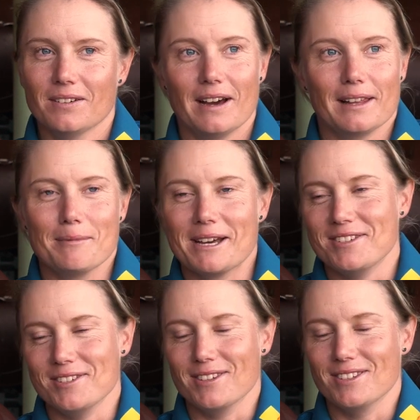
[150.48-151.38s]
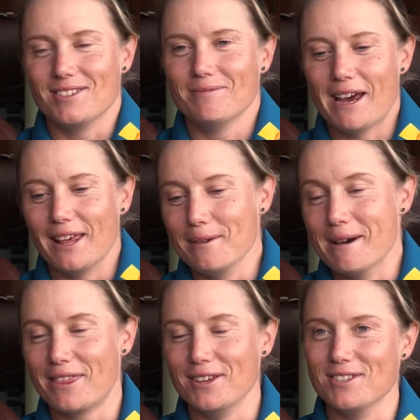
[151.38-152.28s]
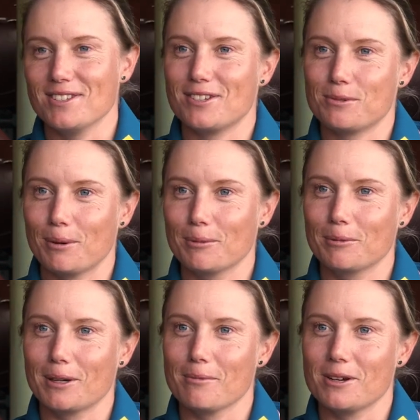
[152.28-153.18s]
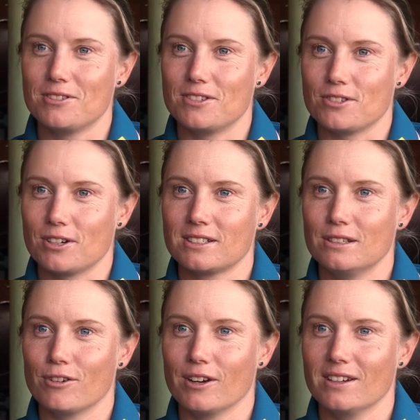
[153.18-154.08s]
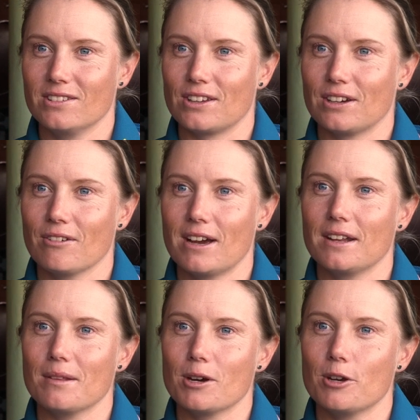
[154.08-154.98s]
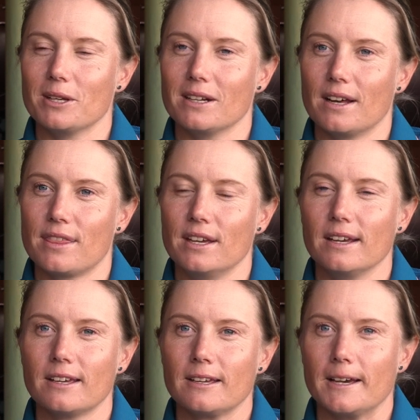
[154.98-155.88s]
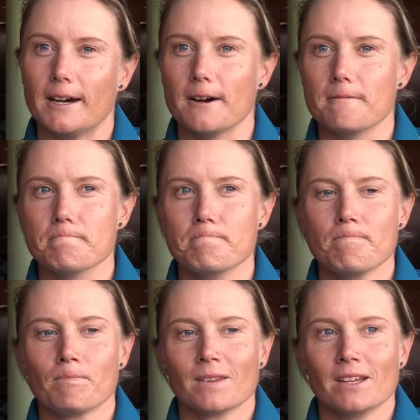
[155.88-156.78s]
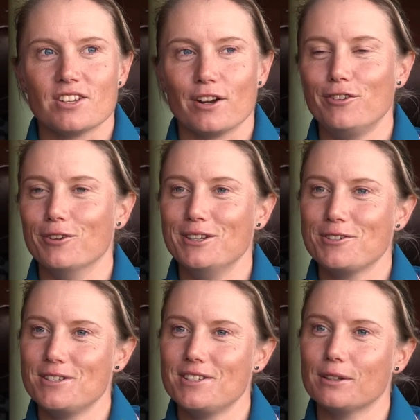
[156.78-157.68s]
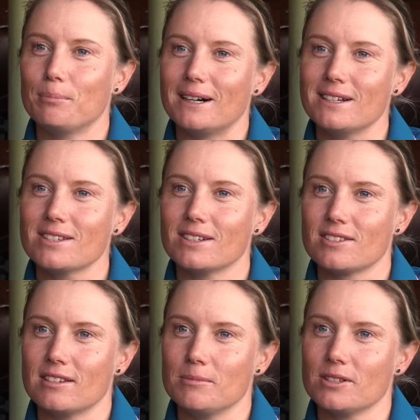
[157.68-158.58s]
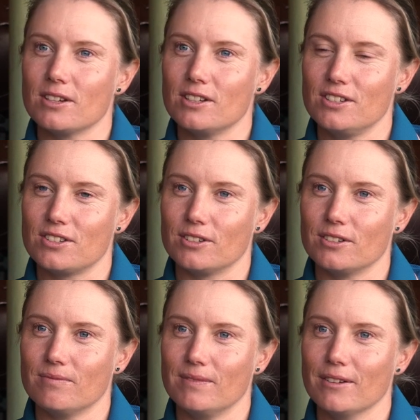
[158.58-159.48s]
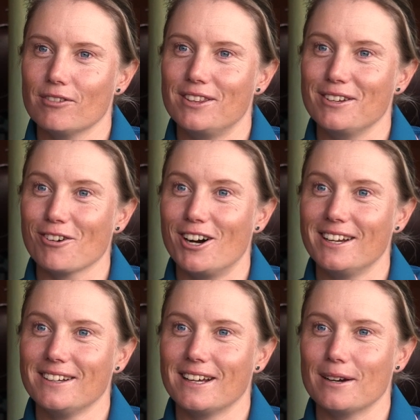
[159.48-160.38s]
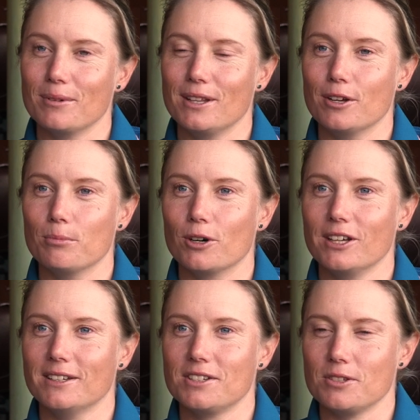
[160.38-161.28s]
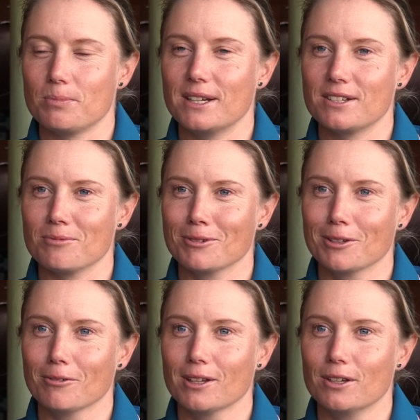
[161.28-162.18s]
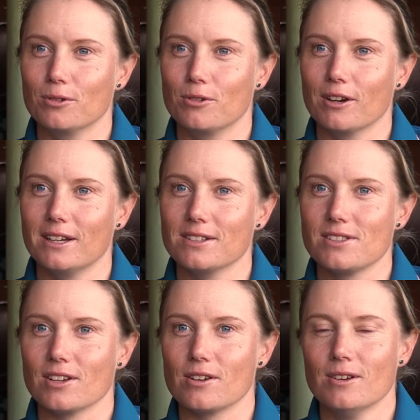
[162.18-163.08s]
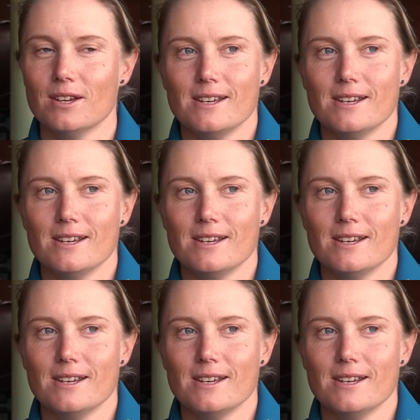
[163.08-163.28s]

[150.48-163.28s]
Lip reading: Hayley Matthews is just probably one of the most destructive cricketers going around at the moment, and I think she's had a few injuries in the past, and it seems as though she's got everything right within her body, and she's playing some really, really good cricket. So